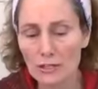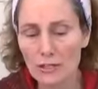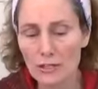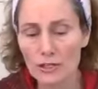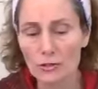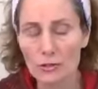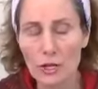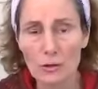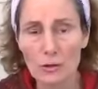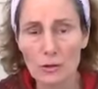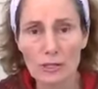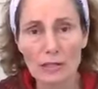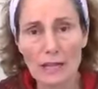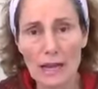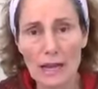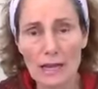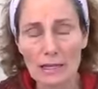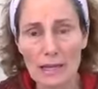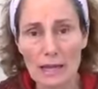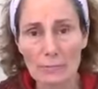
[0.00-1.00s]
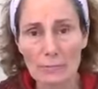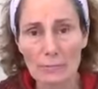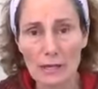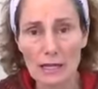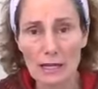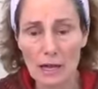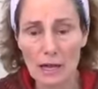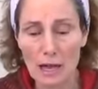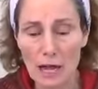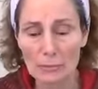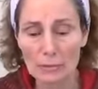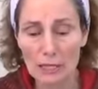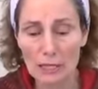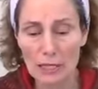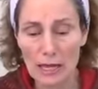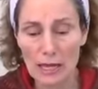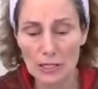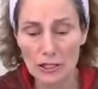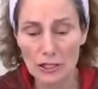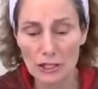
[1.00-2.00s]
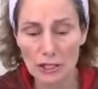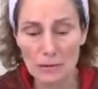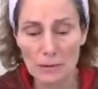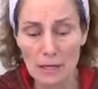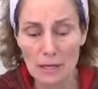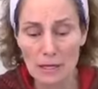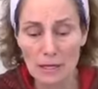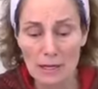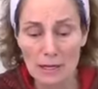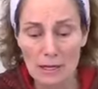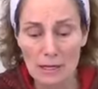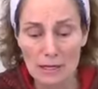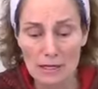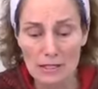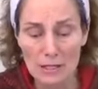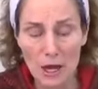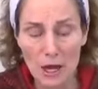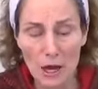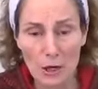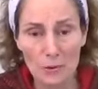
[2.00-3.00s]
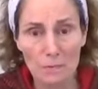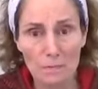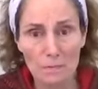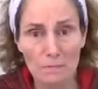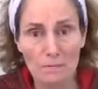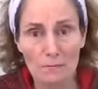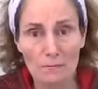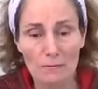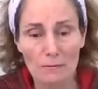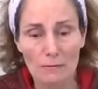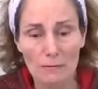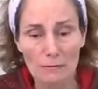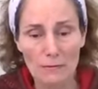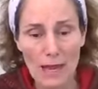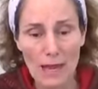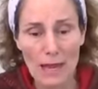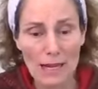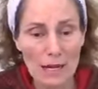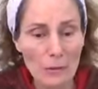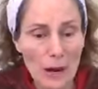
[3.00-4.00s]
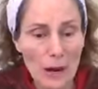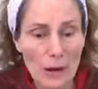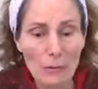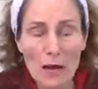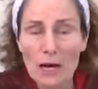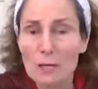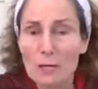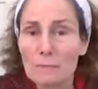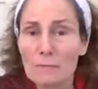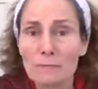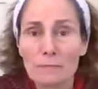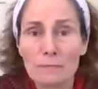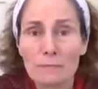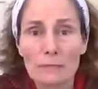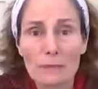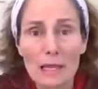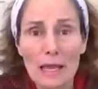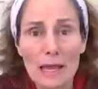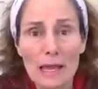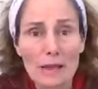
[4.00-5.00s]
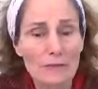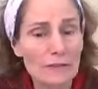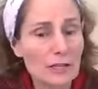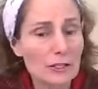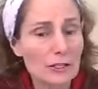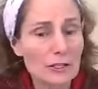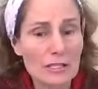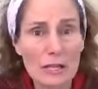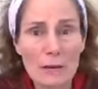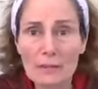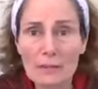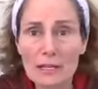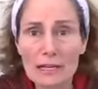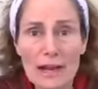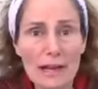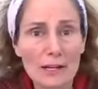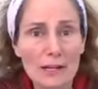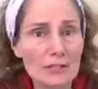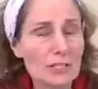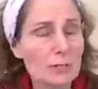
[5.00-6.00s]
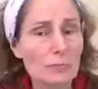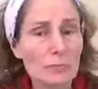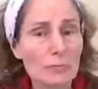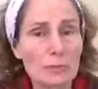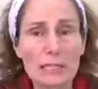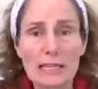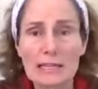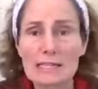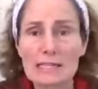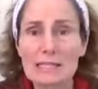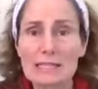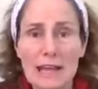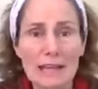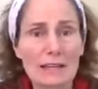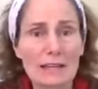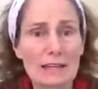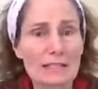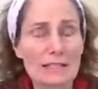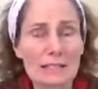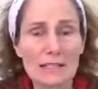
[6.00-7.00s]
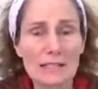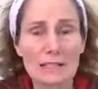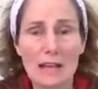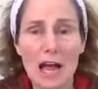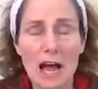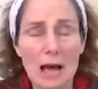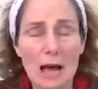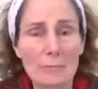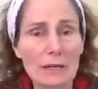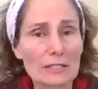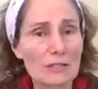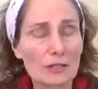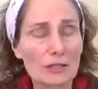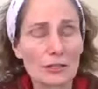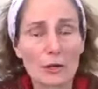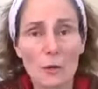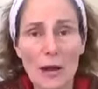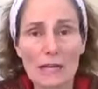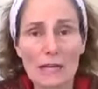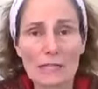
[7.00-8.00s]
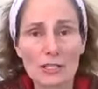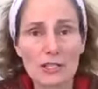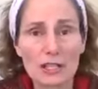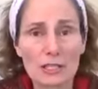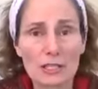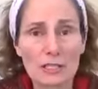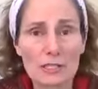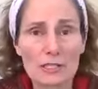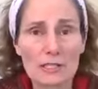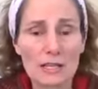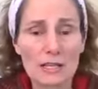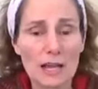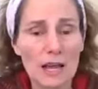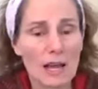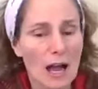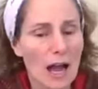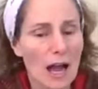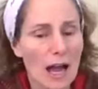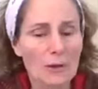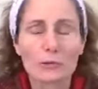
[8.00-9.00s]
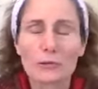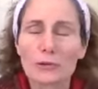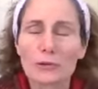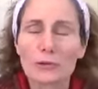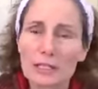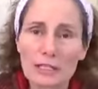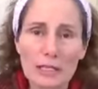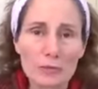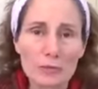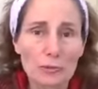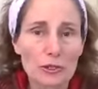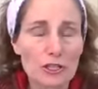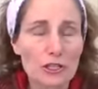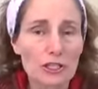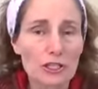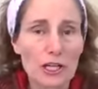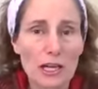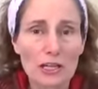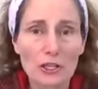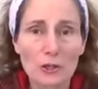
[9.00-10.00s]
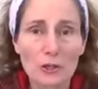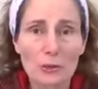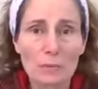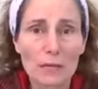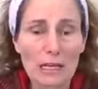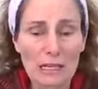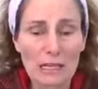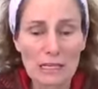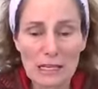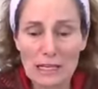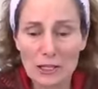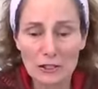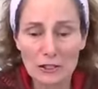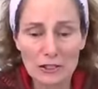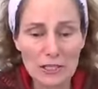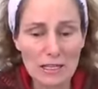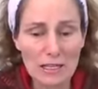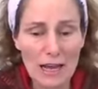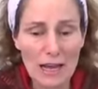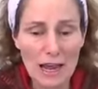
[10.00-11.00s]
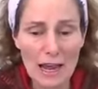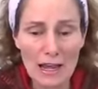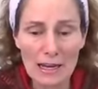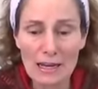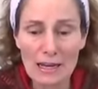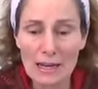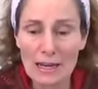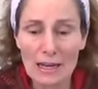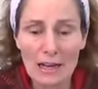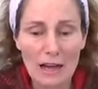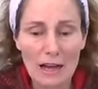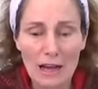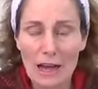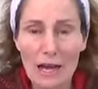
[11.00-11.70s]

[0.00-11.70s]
I do know that can be a complication. So anyway, well, if there's something else, please send us comments or questions. I really appreciate you being here today.